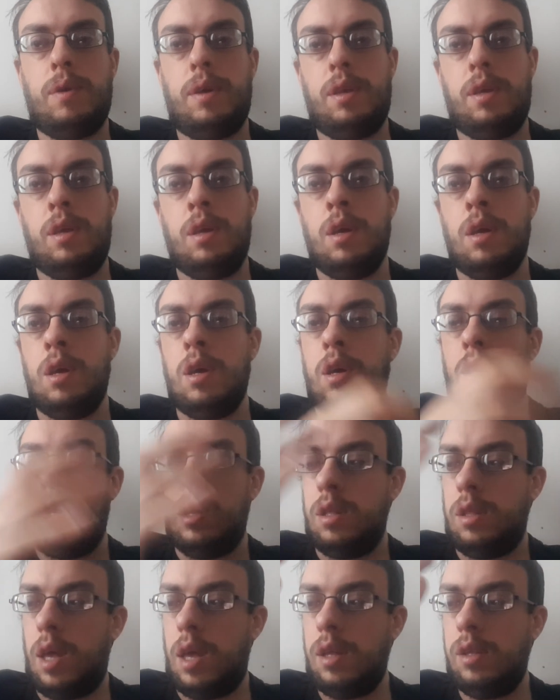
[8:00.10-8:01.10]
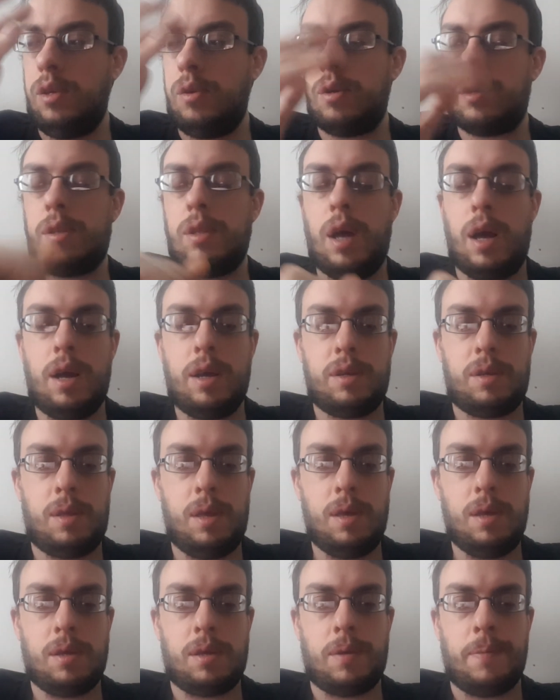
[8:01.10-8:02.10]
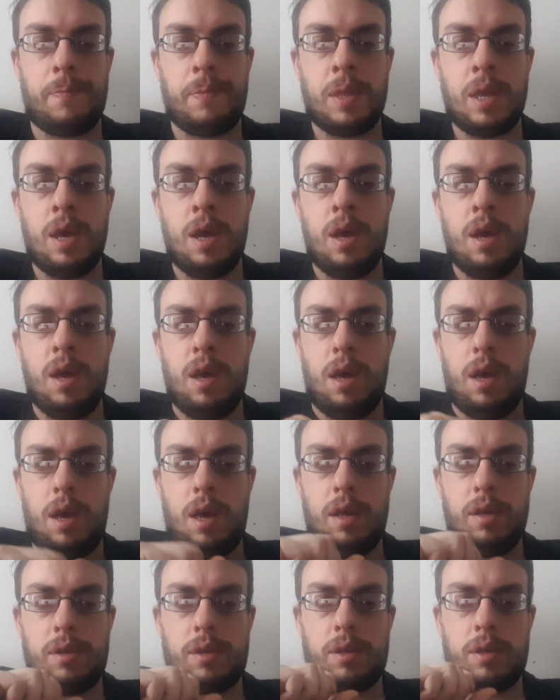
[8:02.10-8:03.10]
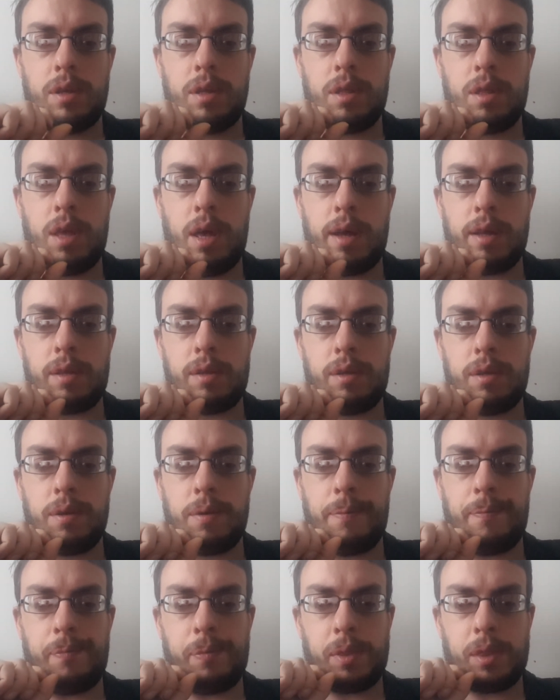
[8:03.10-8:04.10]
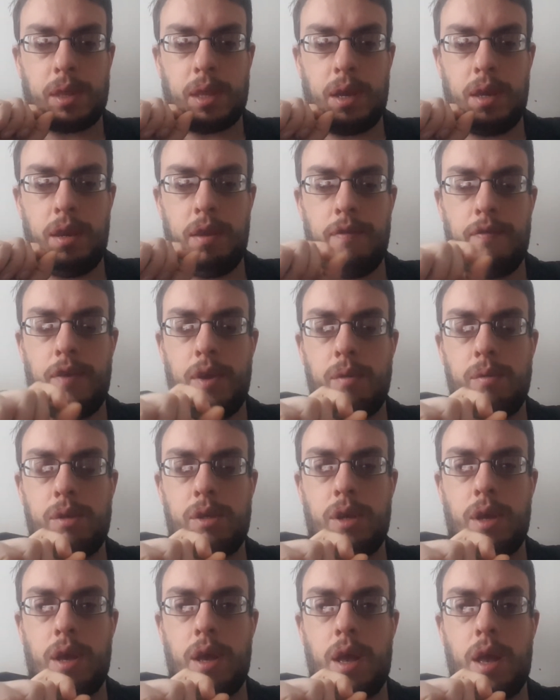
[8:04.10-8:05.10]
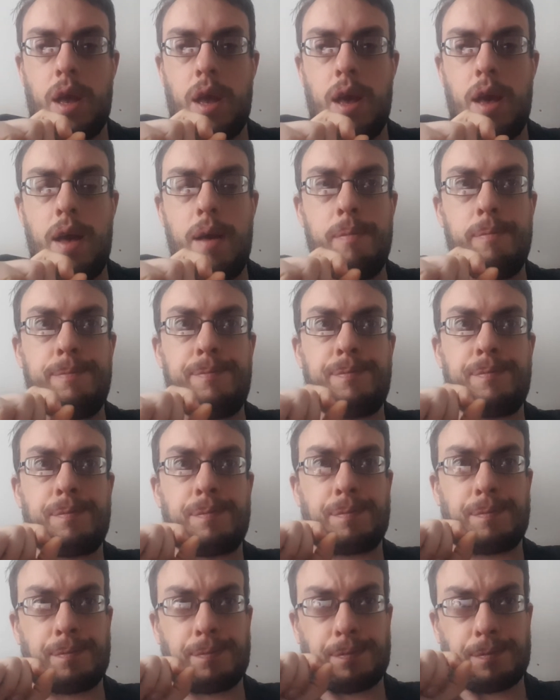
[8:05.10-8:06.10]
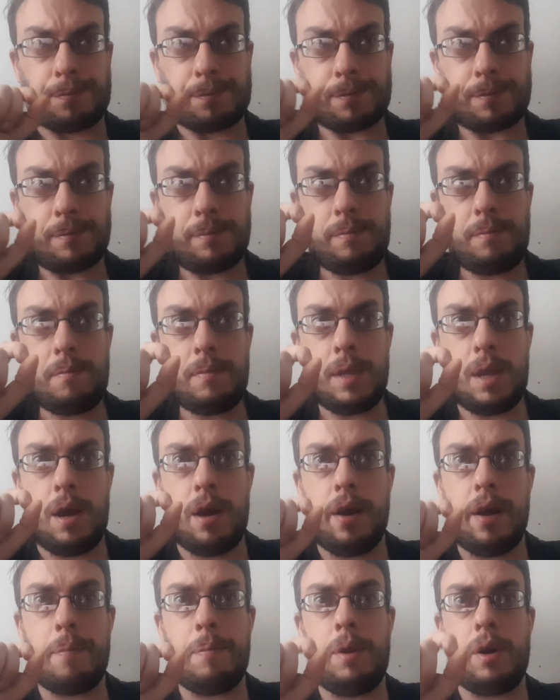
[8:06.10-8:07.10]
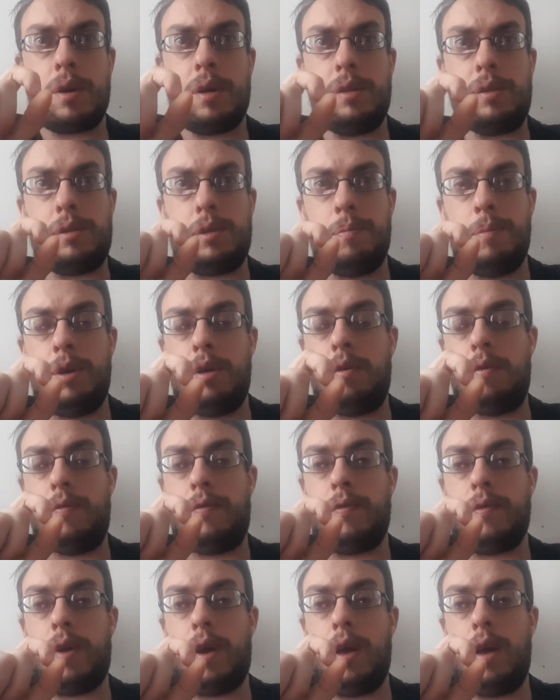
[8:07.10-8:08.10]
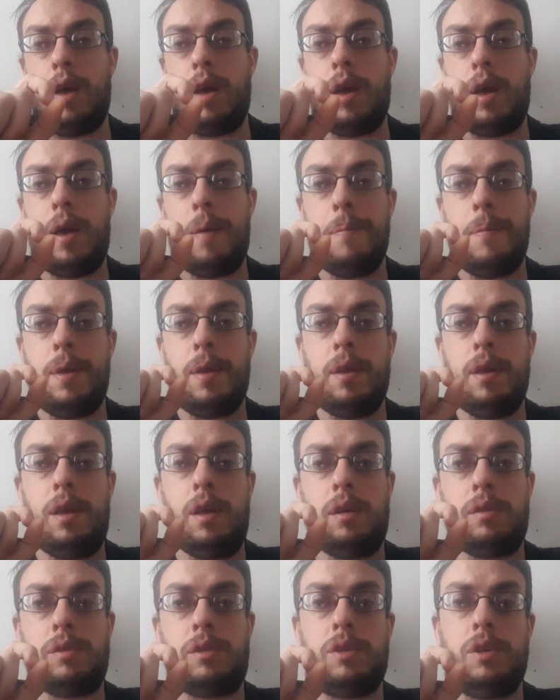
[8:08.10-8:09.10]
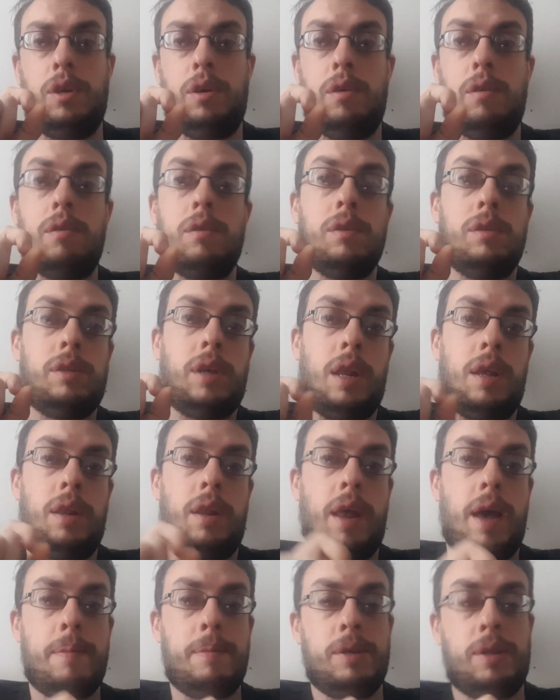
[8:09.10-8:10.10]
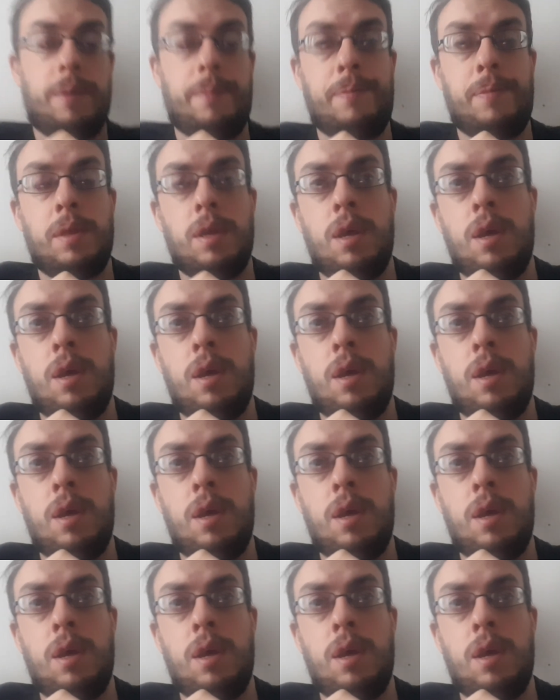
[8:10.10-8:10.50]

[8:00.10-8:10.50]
any dangerous nasties, is that in the future, I am looking to move onto selling on Amazon.